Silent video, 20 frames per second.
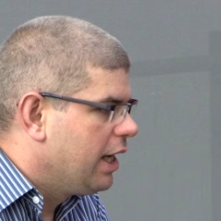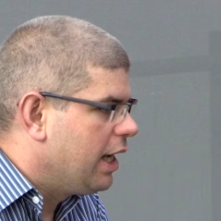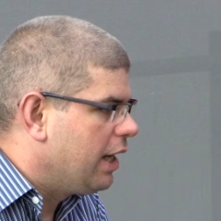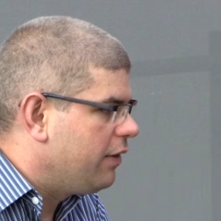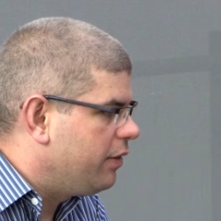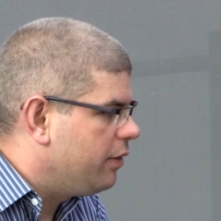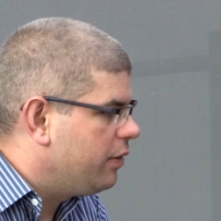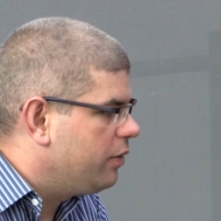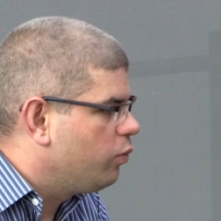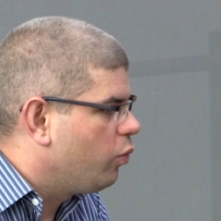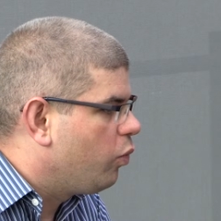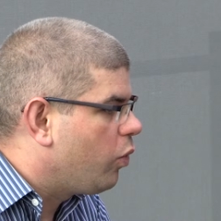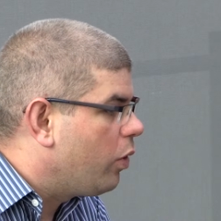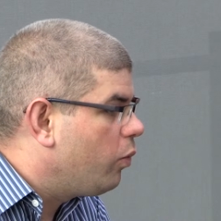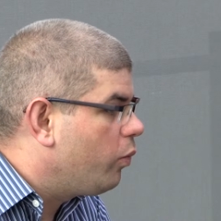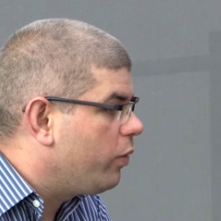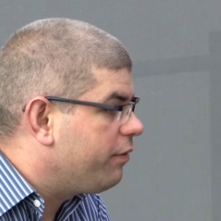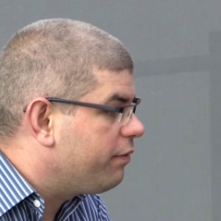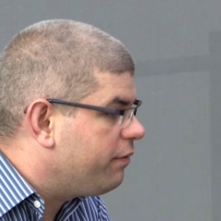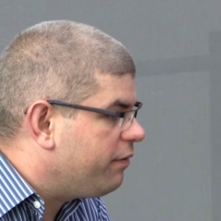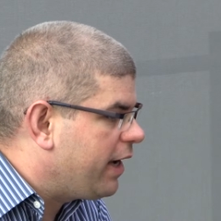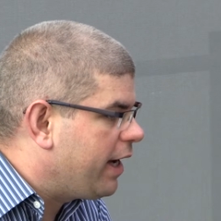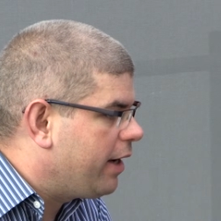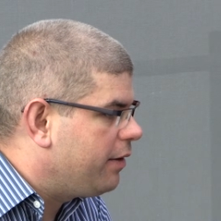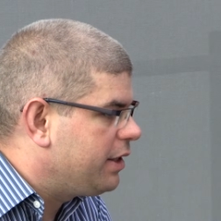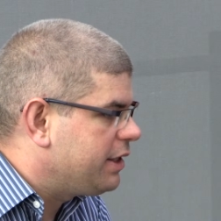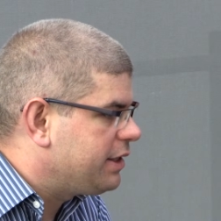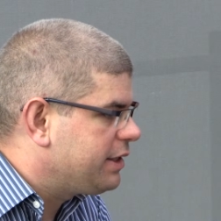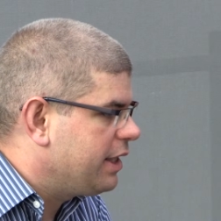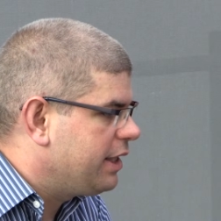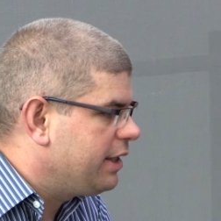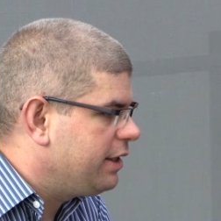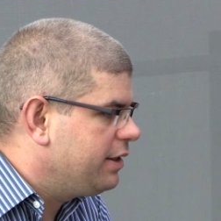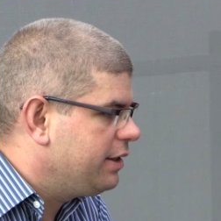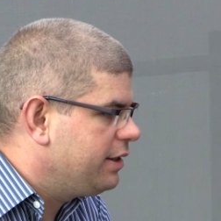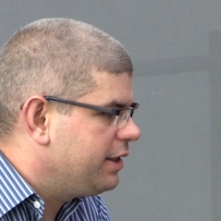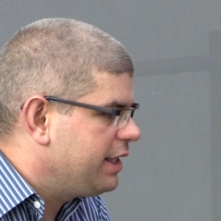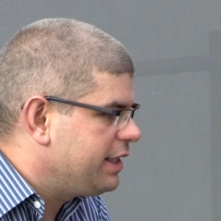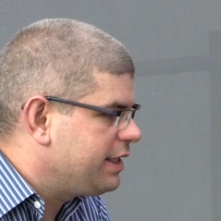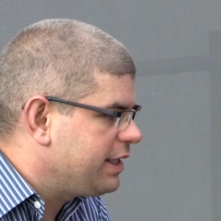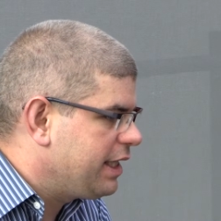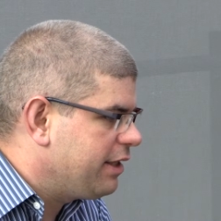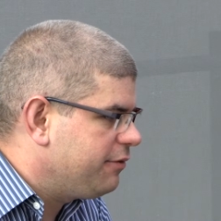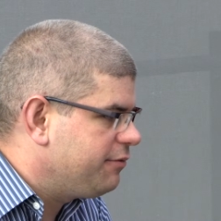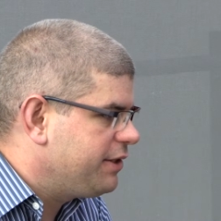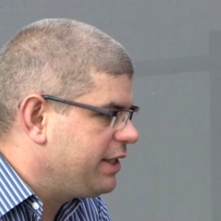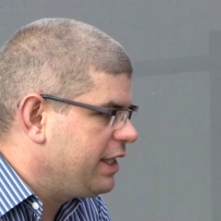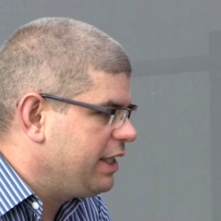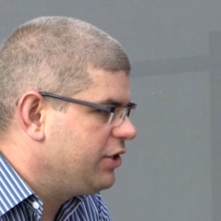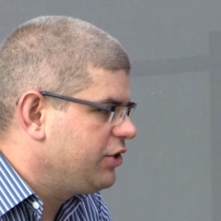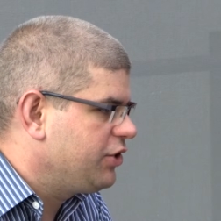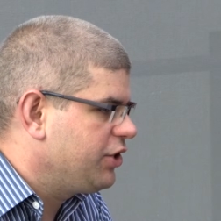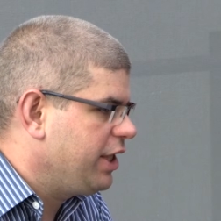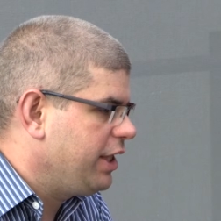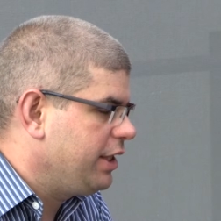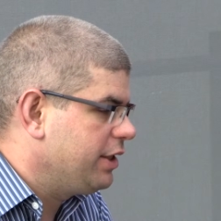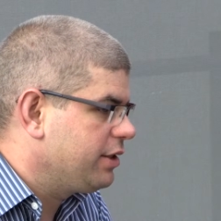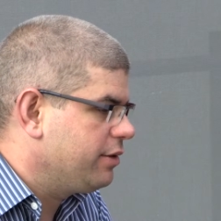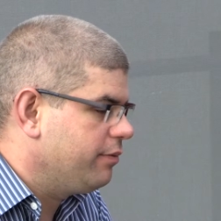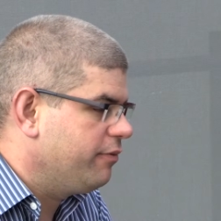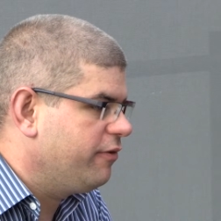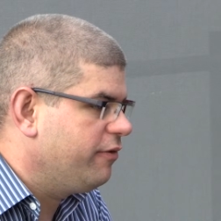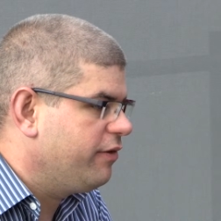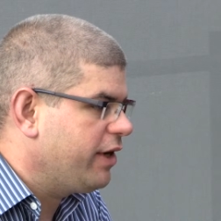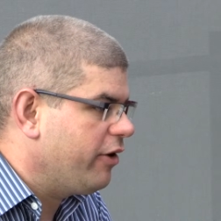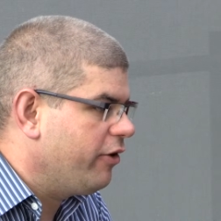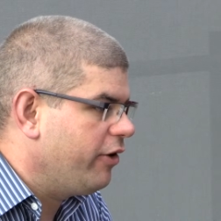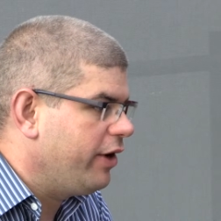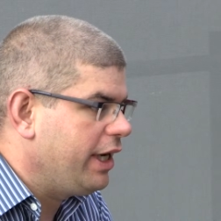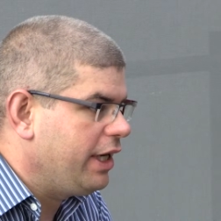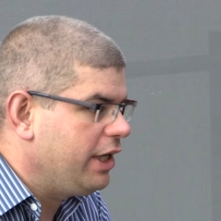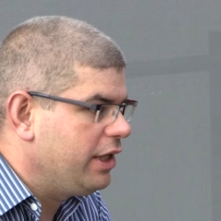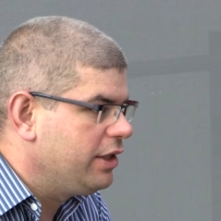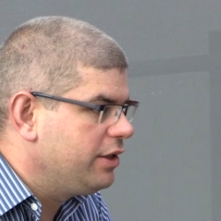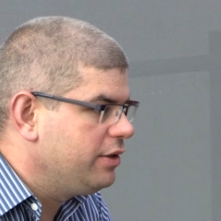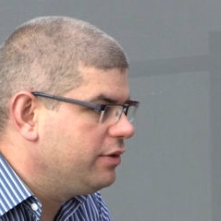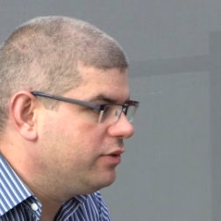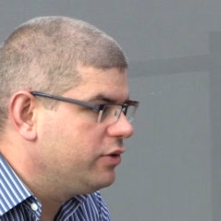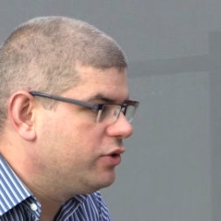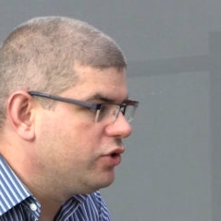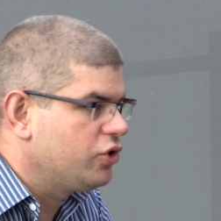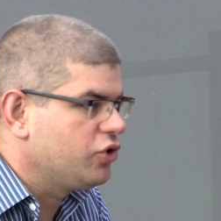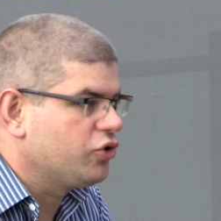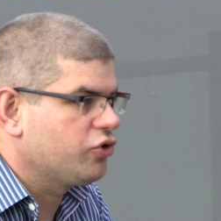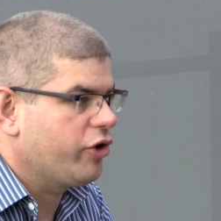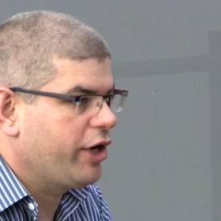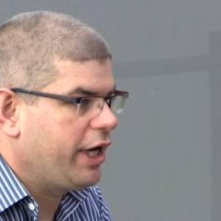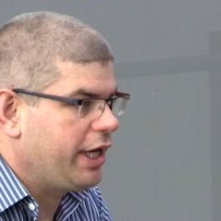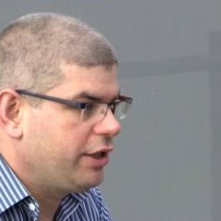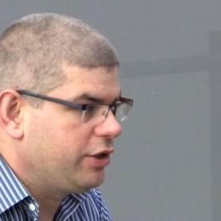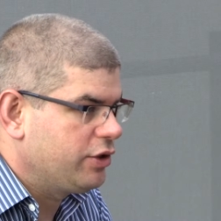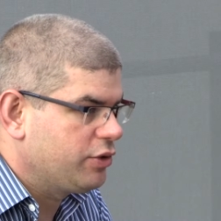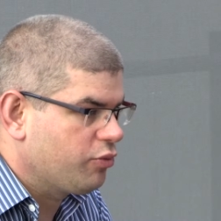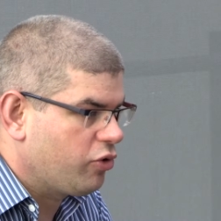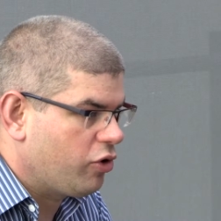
And what we've found is that this gives these genes some very strange